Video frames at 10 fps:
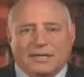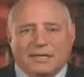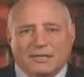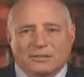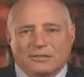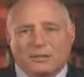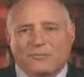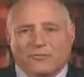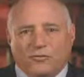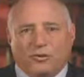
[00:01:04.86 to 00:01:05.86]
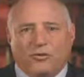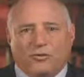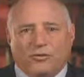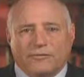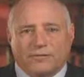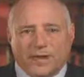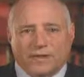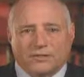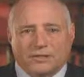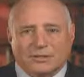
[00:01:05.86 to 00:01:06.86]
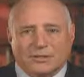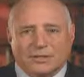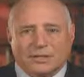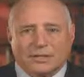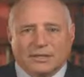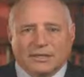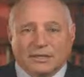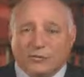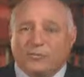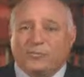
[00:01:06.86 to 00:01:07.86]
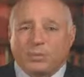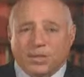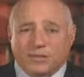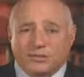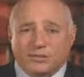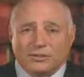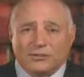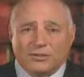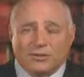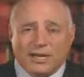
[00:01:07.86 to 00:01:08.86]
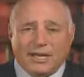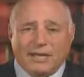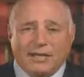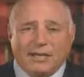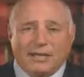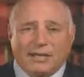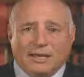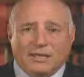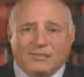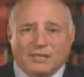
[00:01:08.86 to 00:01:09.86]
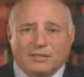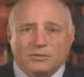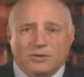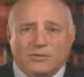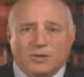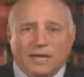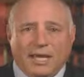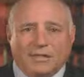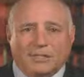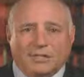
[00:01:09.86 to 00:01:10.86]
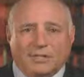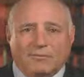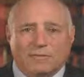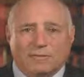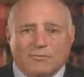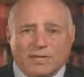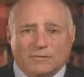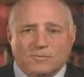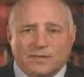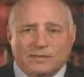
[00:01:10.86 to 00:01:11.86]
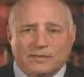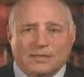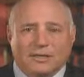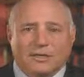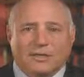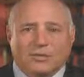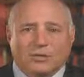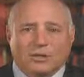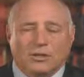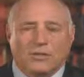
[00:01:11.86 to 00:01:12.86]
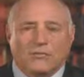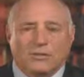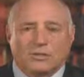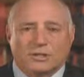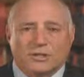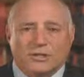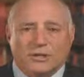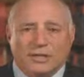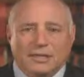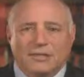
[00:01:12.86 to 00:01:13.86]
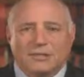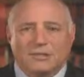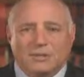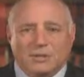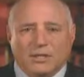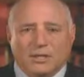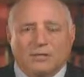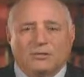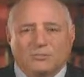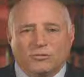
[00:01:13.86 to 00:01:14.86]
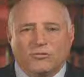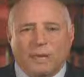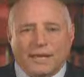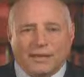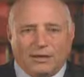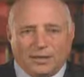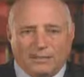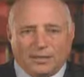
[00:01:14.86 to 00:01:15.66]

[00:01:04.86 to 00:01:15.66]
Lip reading: in some form or fashion. If you have plunged into a trade on a 61.8% retracement, you are looking for the security to begin to move back up.